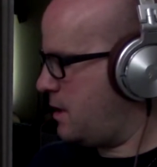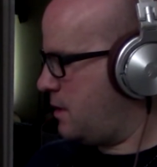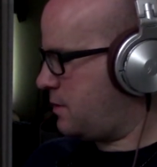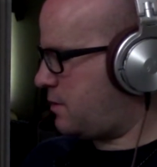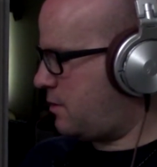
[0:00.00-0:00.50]

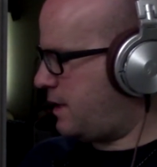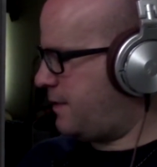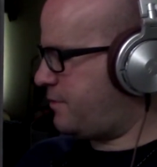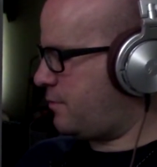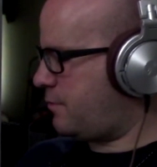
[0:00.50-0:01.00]
So I have
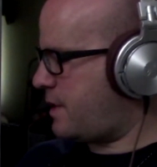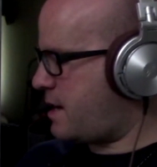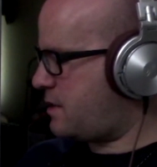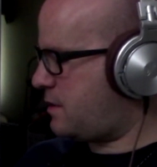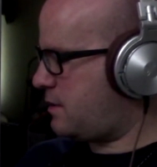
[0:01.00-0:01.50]
to
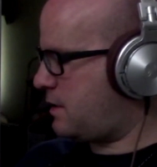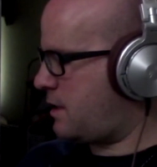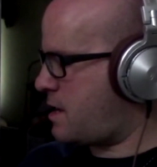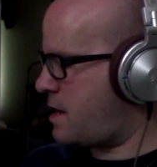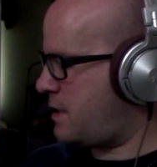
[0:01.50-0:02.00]
wait to get
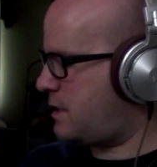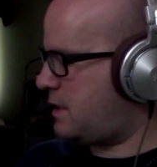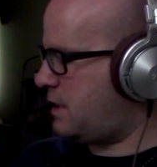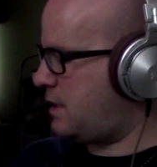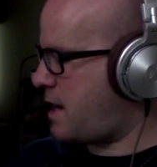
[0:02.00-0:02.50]
an AT
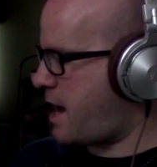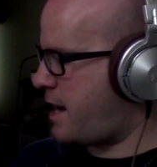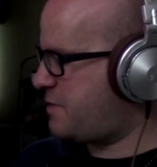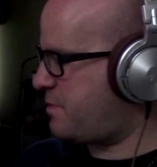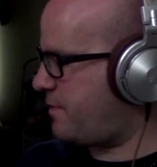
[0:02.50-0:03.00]
case
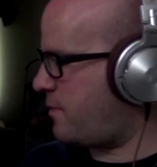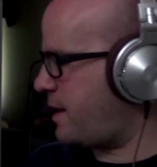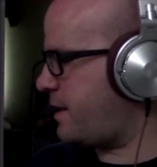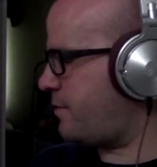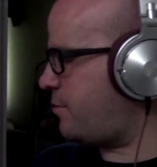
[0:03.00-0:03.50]
before I
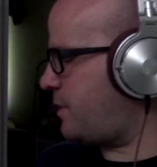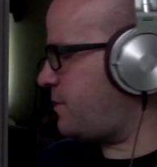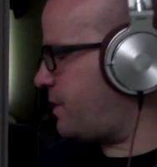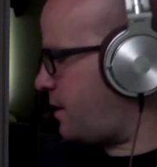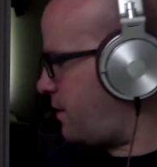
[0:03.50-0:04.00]
can do much of
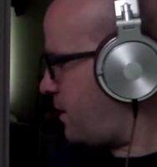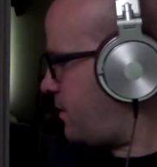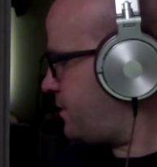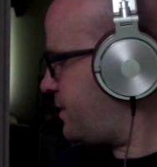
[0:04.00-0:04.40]
anything else.